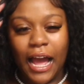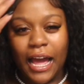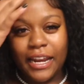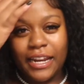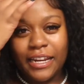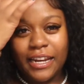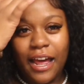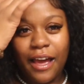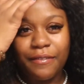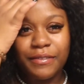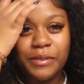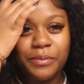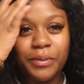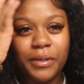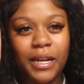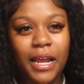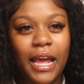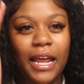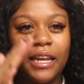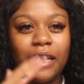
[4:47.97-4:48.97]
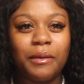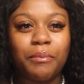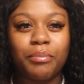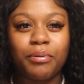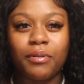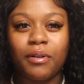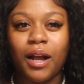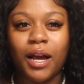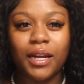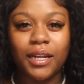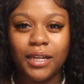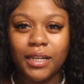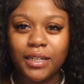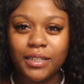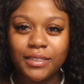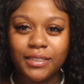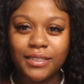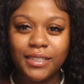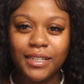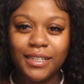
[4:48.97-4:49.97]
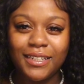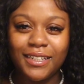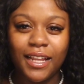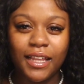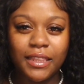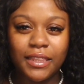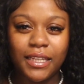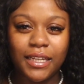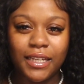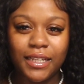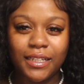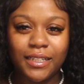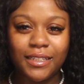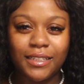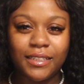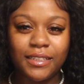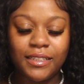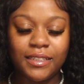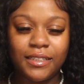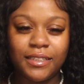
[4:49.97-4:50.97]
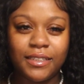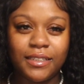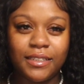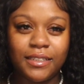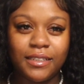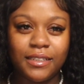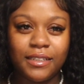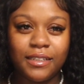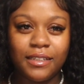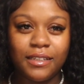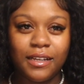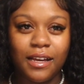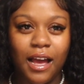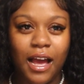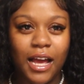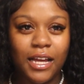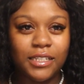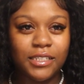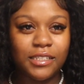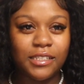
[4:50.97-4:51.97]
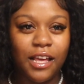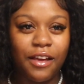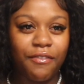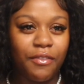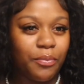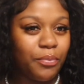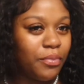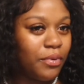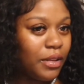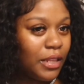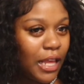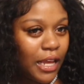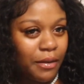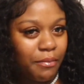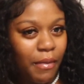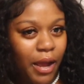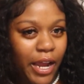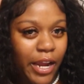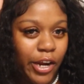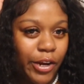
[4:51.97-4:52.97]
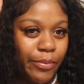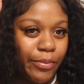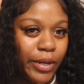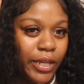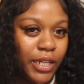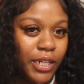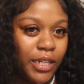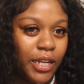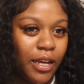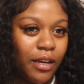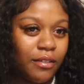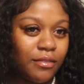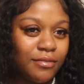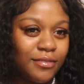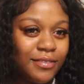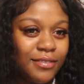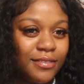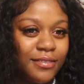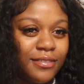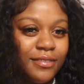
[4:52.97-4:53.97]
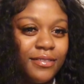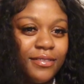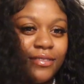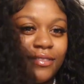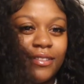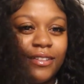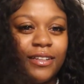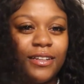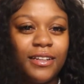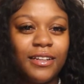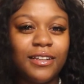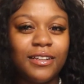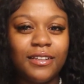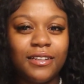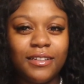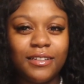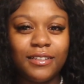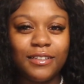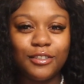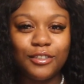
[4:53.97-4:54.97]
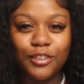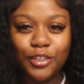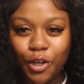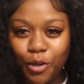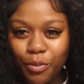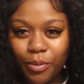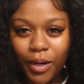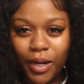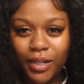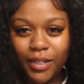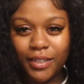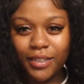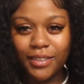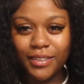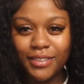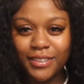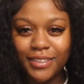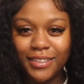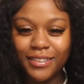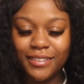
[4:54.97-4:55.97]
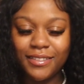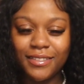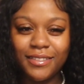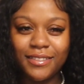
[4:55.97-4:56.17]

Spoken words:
I didn't have to put any product, nothing. I just have like my hair braided down. No product.